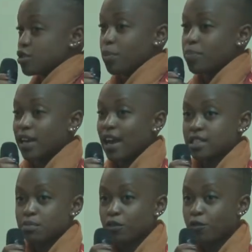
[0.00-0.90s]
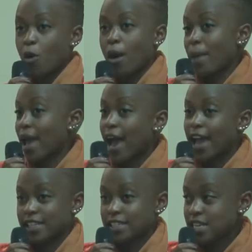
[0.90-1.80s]
stop me and ask me for my
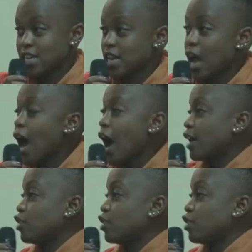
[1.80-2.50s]
ID. I